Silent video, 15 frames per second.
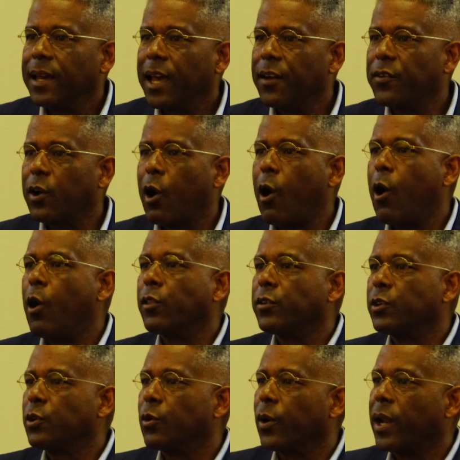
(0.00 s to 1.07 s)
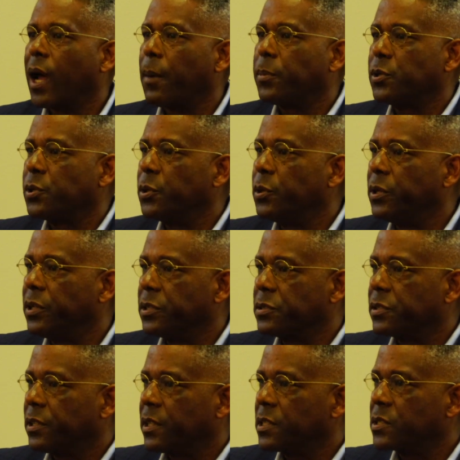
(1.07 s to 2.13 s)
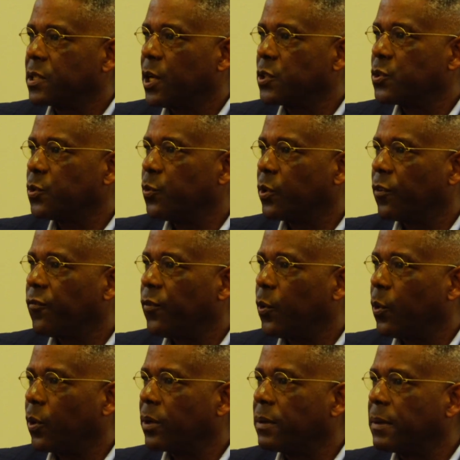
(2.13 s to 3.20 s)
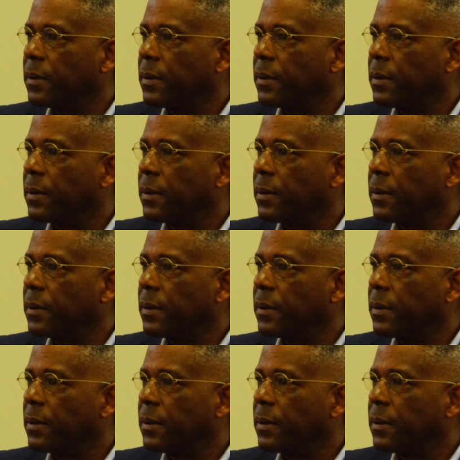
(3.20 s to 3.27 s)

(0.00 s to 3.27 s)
having all of the great opportunities that this country would afford.